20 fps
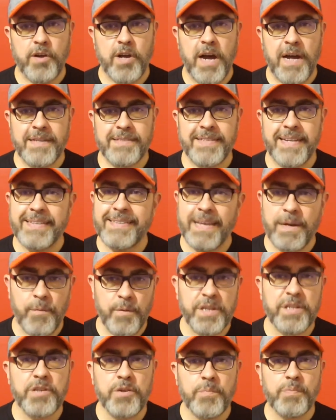content that
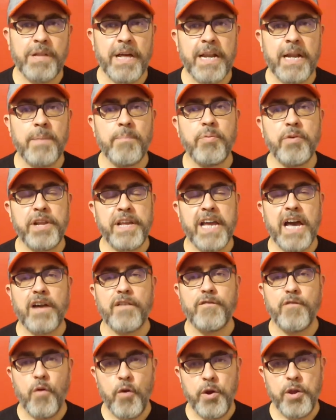we do plan on putting
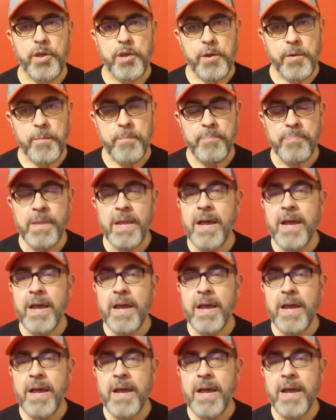out for you.